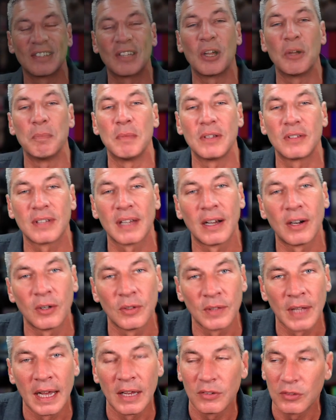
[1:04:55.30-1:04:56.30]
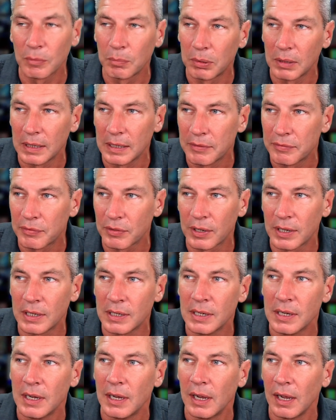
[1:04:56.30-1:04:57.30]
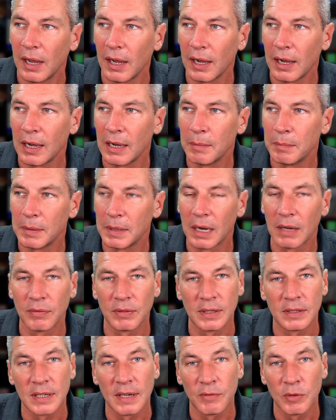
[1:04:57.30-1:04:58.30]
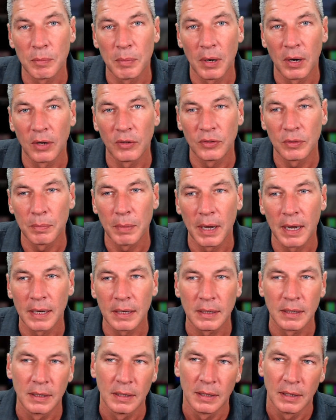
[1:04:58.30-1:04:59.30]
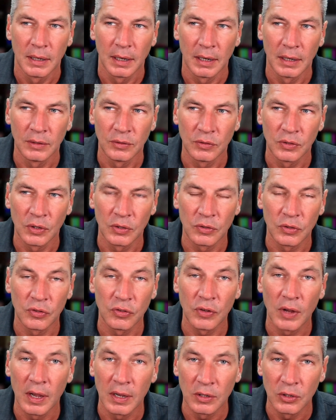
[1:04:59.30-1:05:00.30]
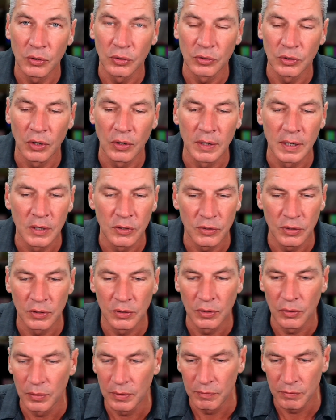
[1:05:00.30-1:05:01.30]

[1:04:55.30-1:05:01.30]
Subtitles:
don't miss out on that. It's completely free. It'd be lovely to have you part of the pack and to share your knowledge and your